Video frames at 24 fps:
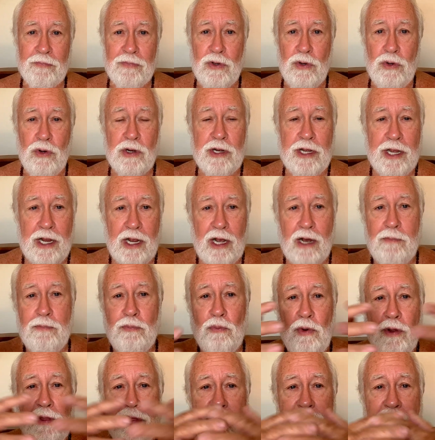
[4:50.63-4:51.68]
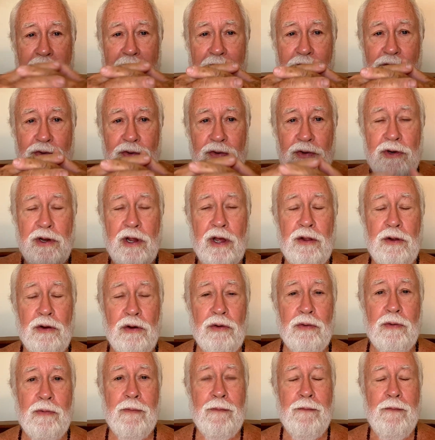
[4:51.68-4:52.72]
hooking up one thing to
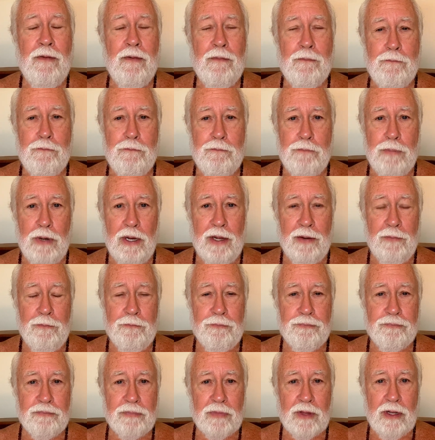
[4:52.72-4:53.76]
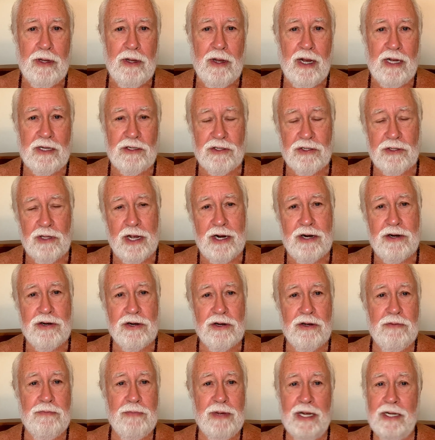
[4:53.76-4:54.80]
another. But
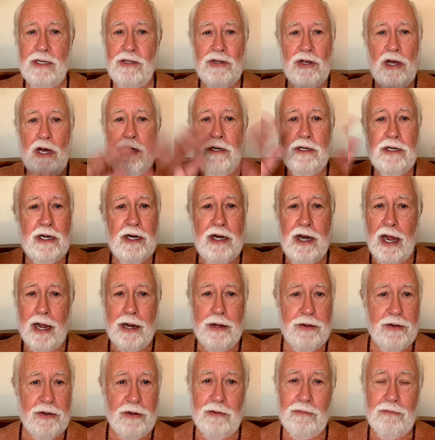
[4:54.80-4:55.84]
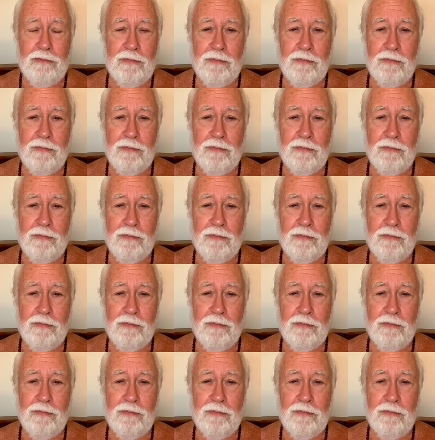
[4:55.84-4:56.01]
aslesha means unconnected,